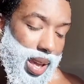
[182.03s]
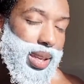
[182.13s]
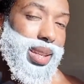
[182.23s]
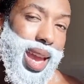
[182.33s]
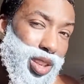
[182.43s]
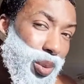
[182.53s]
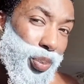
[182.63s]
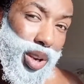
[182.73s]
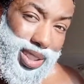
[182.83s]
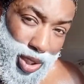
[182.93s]
Get your
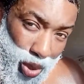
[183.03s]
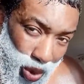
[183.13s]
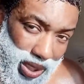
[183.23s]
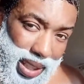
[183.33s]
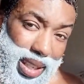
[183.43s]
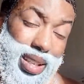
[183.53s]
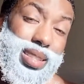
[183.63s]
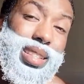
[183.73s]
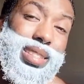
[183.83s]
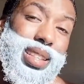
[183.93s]
body used to eating
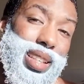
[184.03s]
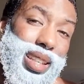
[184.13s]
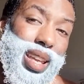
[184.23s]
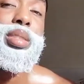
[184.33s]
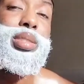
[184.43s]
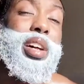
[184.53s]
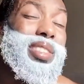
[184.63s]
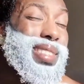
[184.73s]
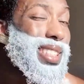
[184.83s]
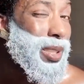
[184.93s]
consistently. Start to
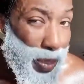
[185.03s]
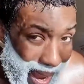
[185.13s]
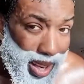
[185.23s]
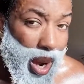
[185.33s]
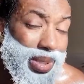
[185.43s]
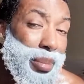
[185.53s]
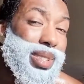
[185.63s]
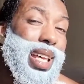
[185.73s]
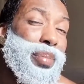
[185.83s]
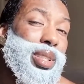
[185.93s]
spike up that
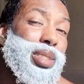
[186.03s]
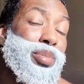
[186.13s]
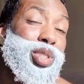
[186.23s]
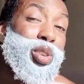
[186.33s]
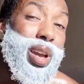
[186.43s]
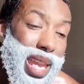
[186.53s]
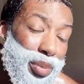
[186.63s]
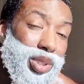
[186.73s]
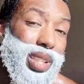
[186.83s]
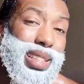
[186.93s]
metabolism so you're
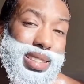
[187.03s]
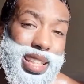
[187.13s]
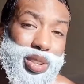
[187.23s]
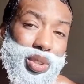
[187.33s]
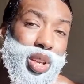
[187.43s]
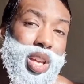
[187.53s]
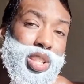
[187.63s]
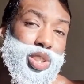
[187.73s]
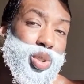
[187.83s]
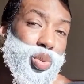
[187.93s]
able to continue
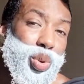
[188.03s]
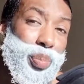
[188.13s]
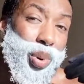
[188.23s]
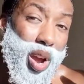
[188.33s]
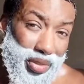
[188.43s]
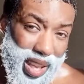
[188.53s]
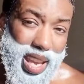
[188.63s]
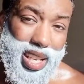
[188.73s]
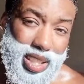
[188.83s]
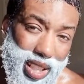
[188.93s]
to burn off the
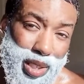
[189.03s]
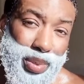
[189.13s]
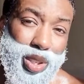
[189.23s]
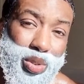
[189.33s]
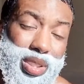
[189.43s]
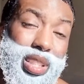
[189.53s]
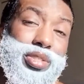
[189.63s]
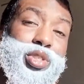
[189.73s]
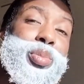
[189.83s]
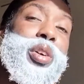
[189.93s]
energy and be used as
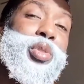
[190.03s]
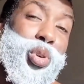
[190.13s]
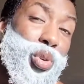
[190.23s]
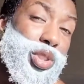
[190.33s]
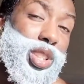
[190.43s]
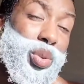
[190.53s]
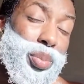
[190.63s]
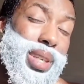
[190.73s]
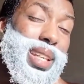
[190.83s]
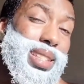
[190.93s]
fuel. But of course, you
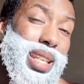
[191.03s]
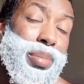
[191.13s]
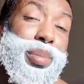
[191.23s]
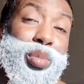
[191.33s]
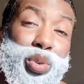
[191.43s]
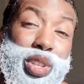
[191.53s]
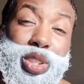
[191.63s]
want to be eating a bit more than you